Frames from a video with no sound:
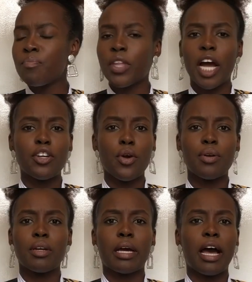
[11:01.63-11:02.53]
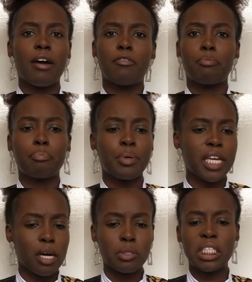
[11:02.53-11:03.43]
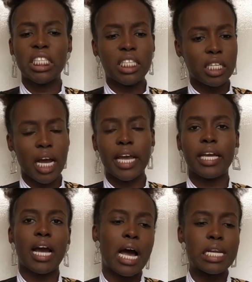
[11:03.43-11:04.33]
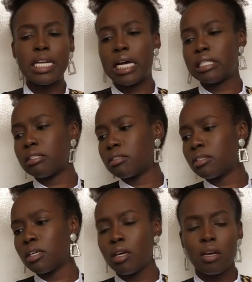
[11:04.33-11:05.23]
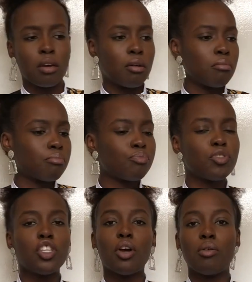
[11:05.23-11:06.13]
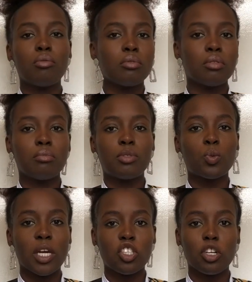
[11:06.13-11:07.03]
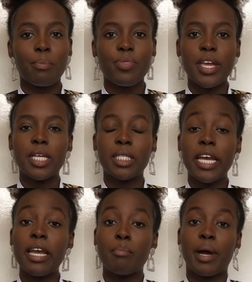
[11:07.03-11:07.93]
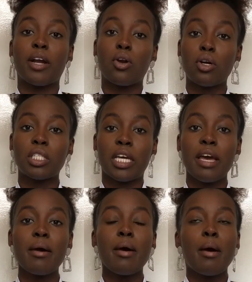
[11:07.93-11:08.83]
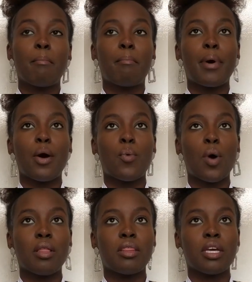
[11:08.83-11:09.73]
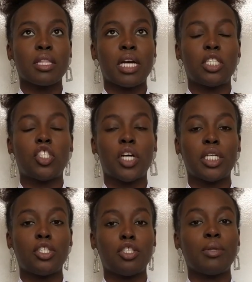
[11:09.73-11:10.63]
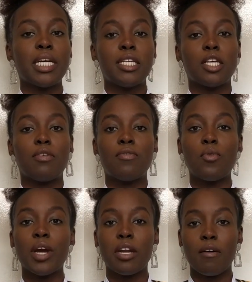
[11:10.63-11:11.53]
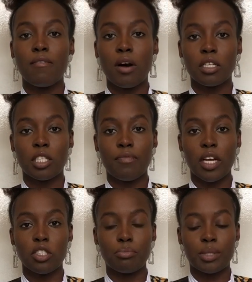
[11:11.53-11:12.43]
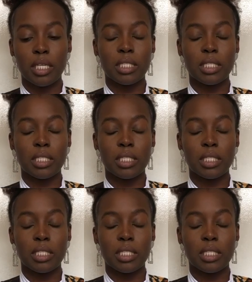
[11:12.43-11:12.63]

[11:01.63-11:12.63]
I don't have PLT, Nike, Adidas, you know, sweatshop things in my closet, but one thing that I try to do is avoid fast fashion brands.